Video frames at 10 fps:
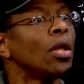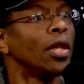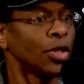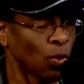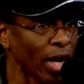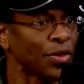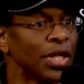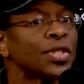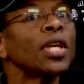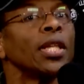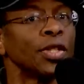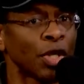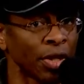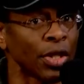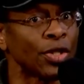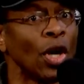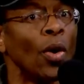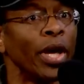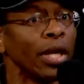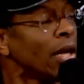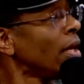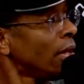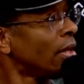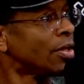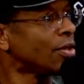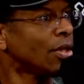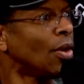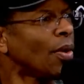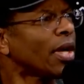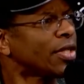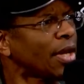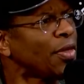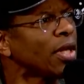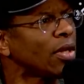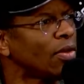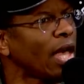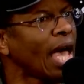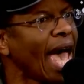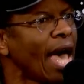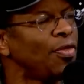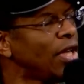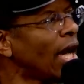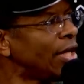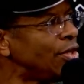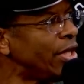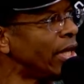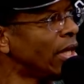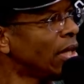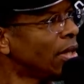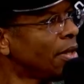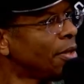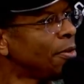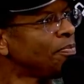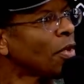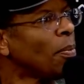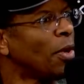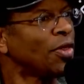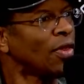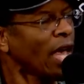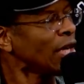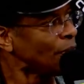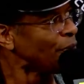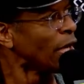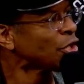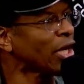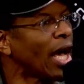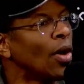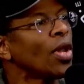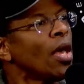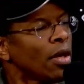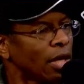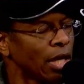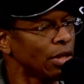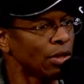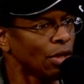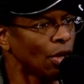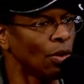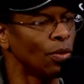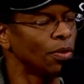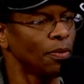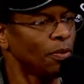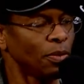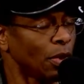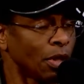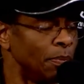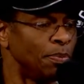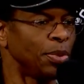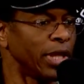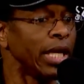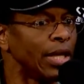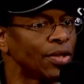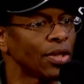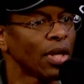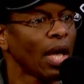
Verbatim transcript: let's write this, let's get this going, let's, you know, because I think they had the idea, but then they had to flesh it out, yeah. get it, you know, complete,